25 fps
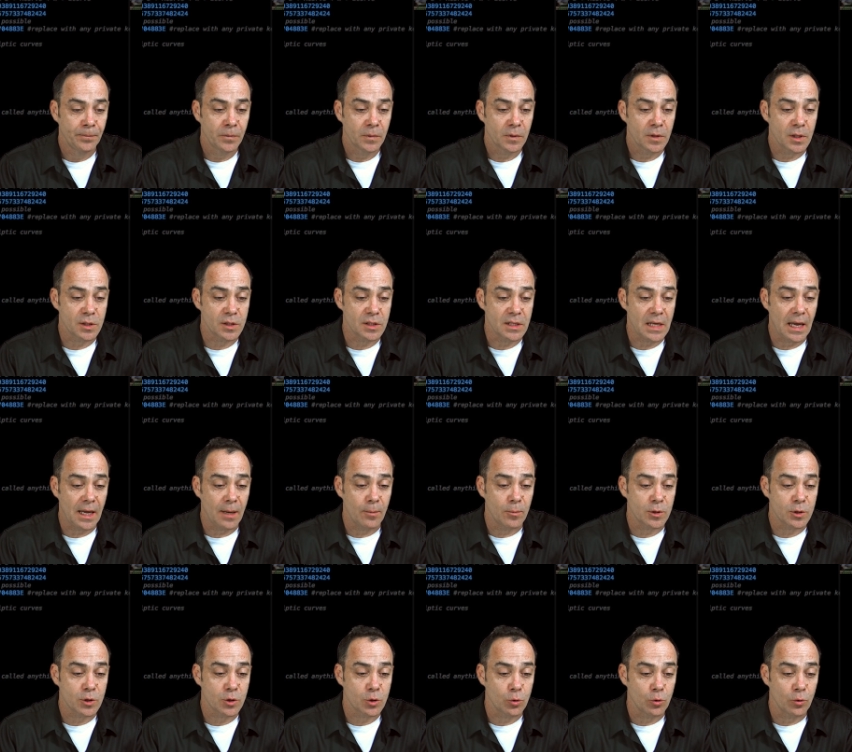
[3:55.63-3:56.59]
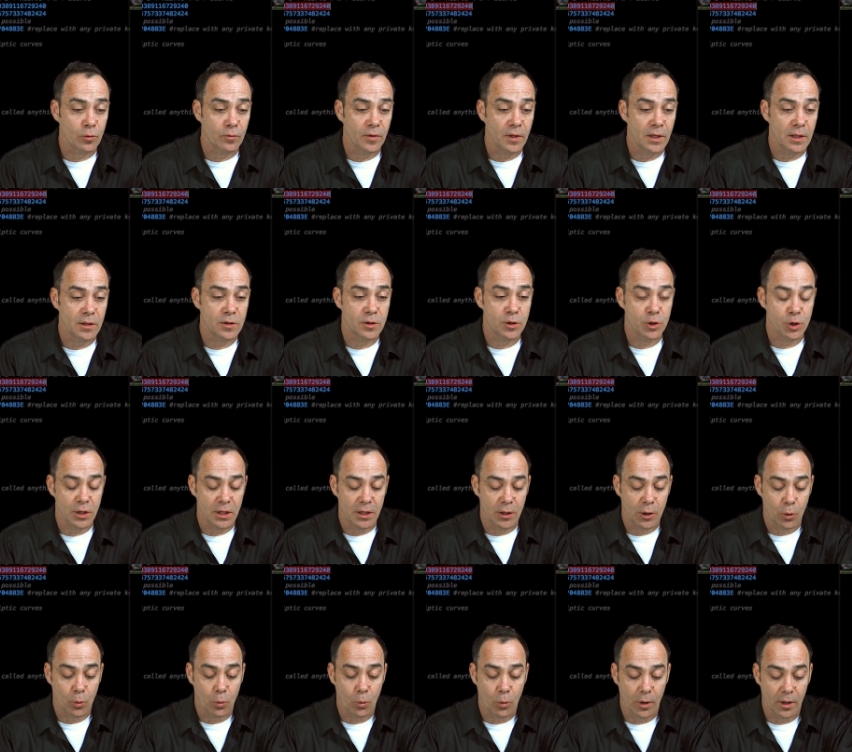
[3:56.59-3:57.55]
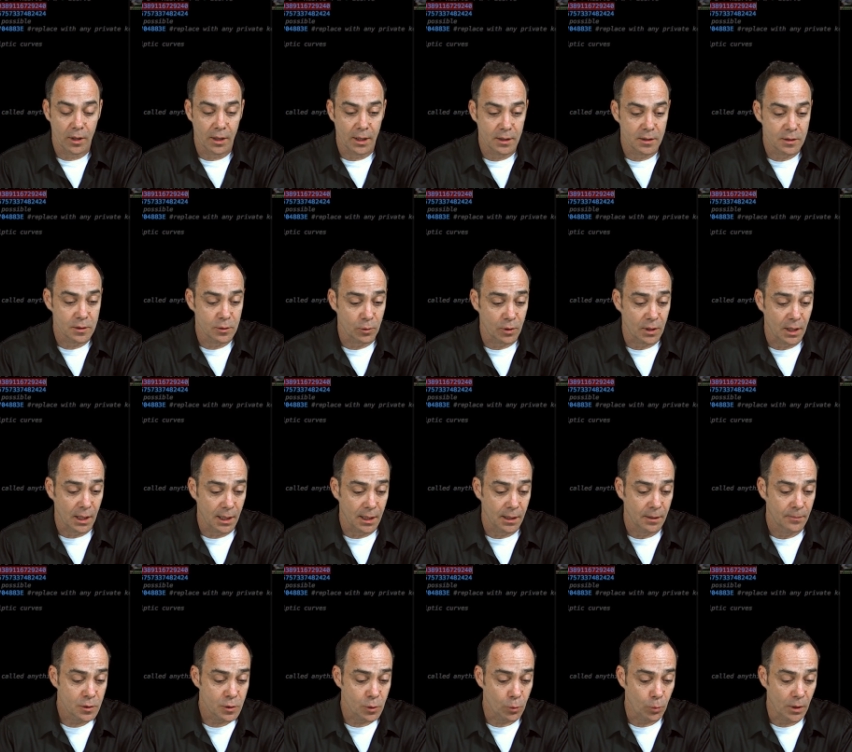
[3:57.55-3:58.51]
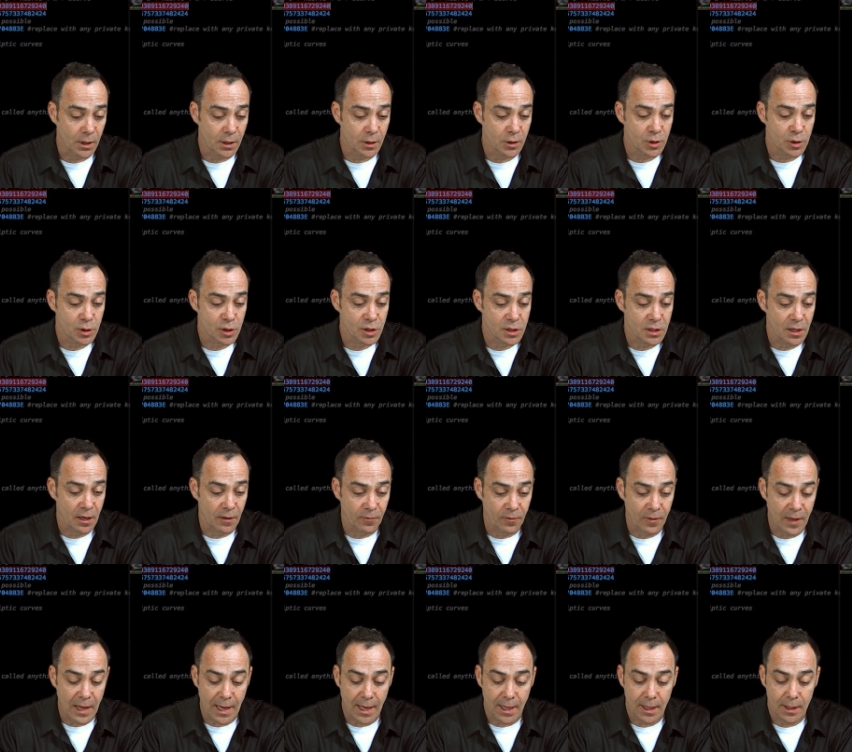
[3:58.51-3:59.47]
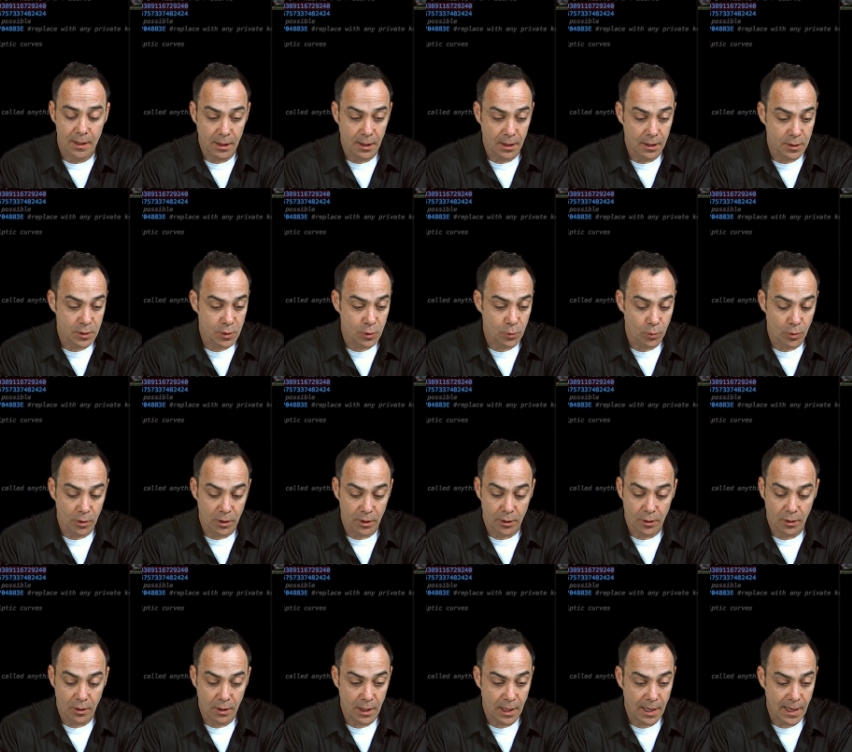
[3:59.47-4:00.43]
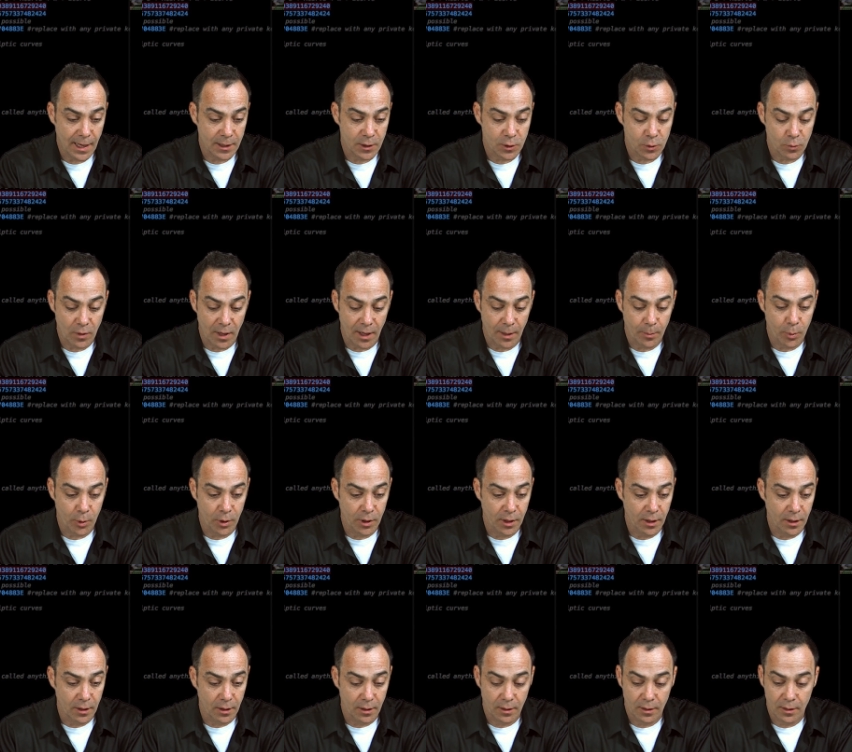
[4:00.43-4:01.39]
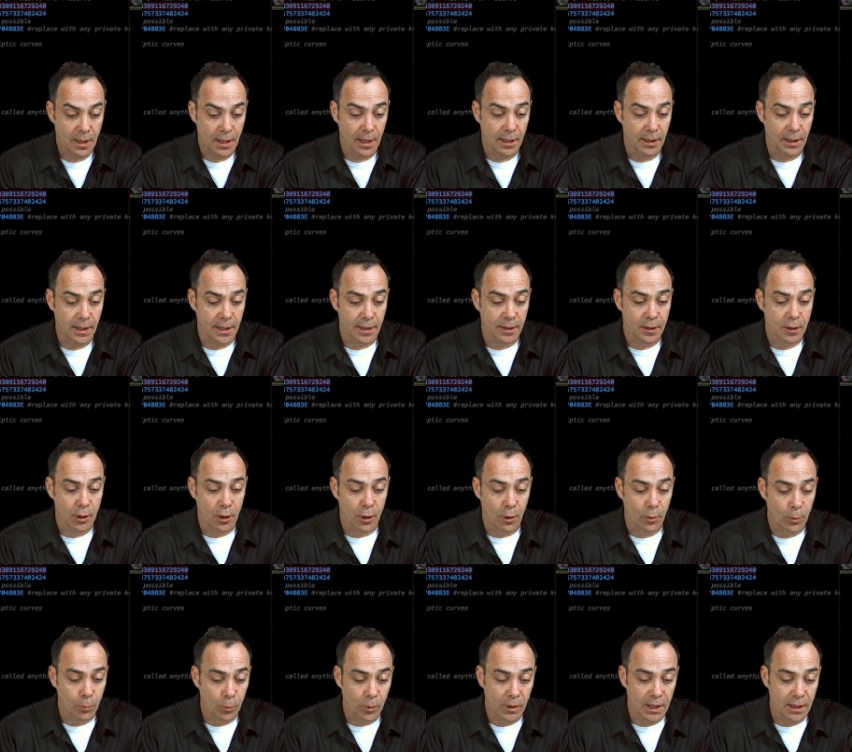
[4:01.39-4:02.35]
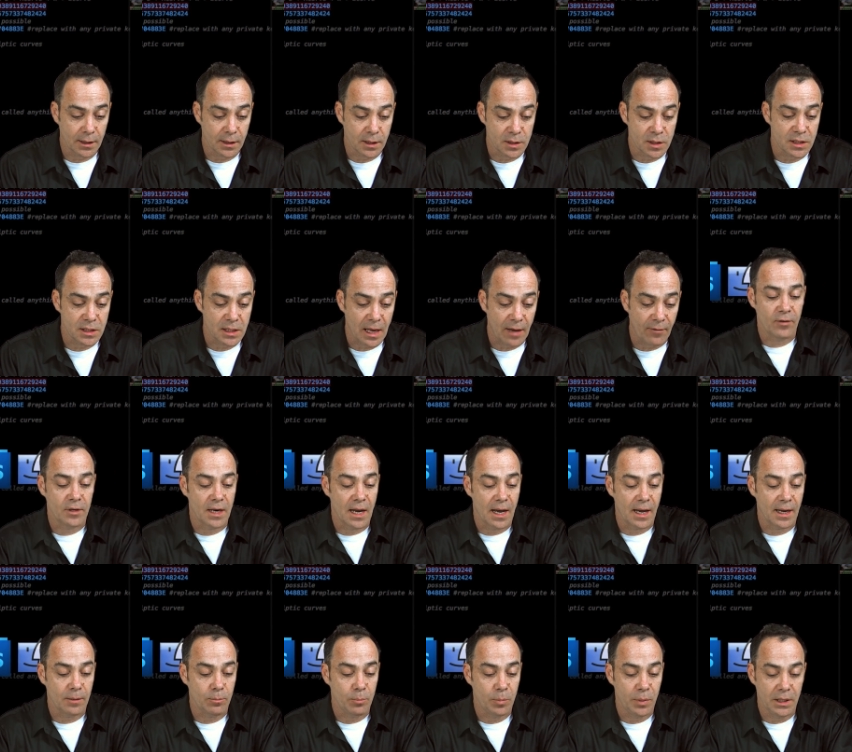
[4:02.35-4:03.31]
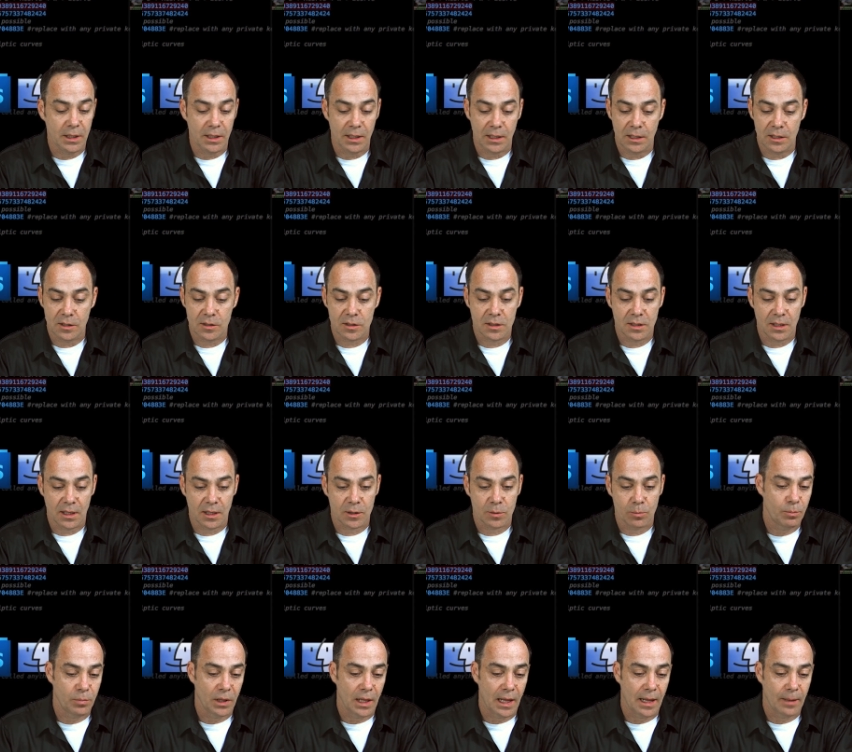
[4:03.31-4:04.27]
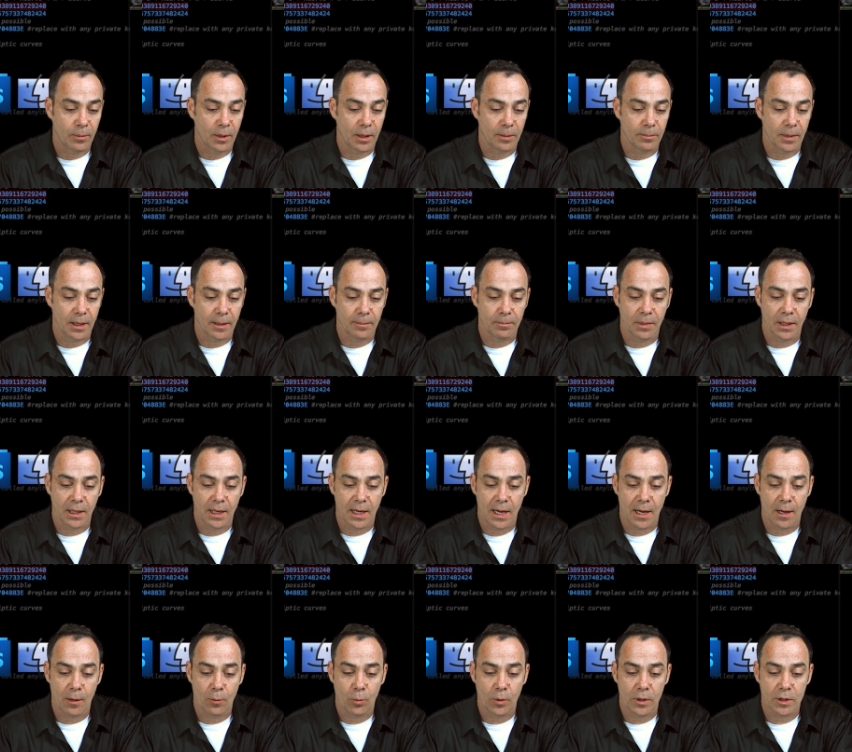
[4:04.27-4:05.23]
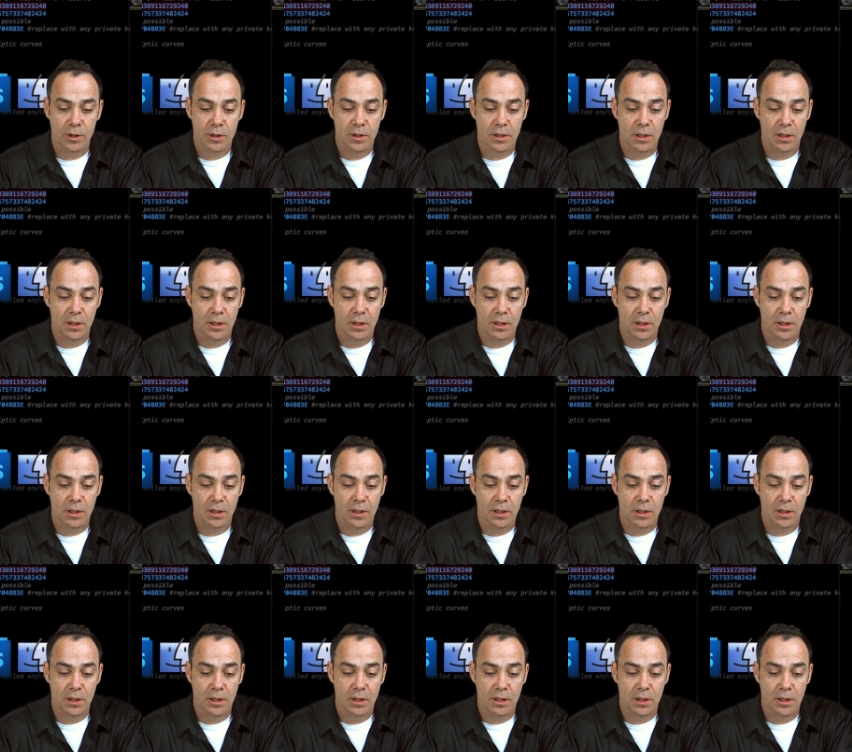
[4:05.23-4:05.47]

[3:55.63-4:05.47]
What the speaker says: The same is true of these G coordinates, okay? So we can just stuff that into a little hex wrapper here and let it go, and we get the 79BE6 blah, blah, blah, blah, which